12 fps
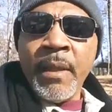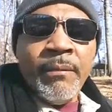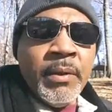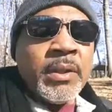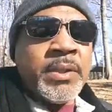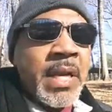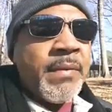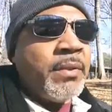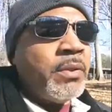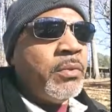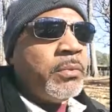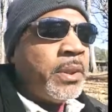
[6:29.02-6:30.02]

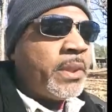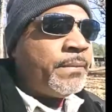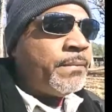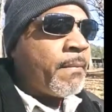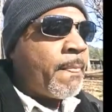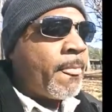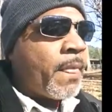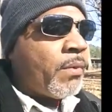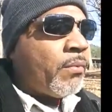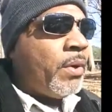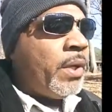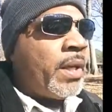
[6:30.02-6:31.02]
philosophical, but
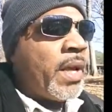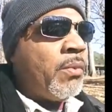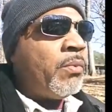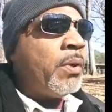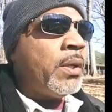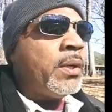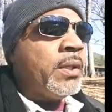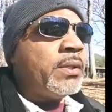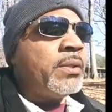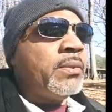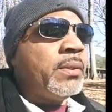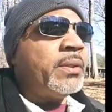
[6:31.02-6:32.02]
really I want
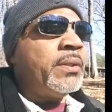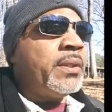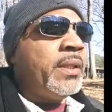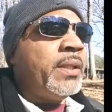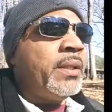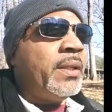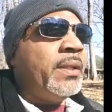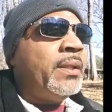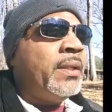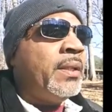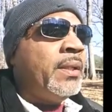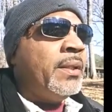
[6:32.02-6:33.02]
us to understand that
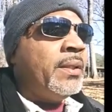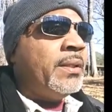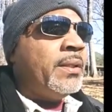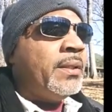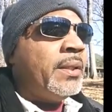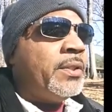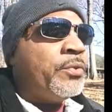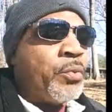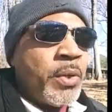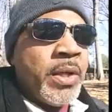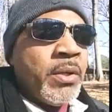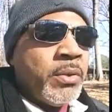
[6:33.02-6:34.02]
it's
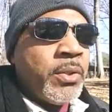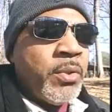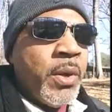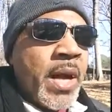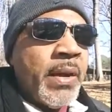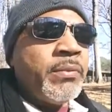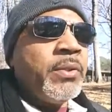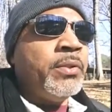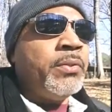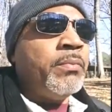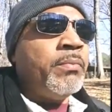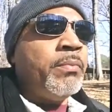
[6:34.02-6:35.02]
real. You have to
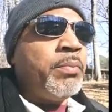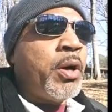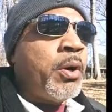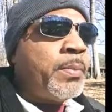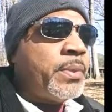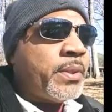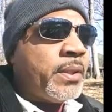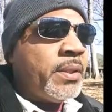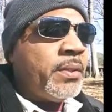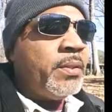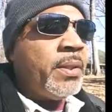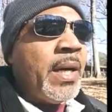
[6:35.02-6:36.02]
purpose it.
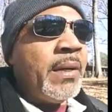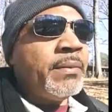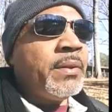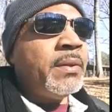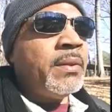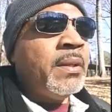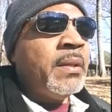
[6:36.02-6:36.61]
You have to